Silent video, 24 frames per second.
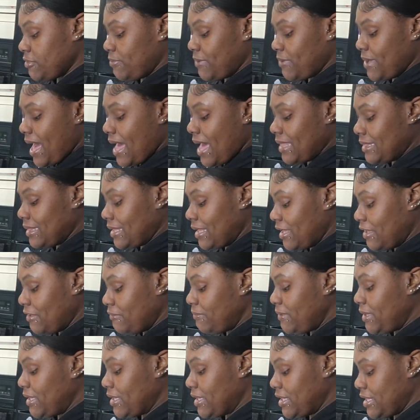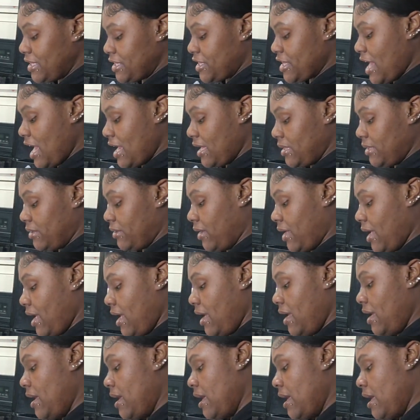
but I love me a good chocolate, okay?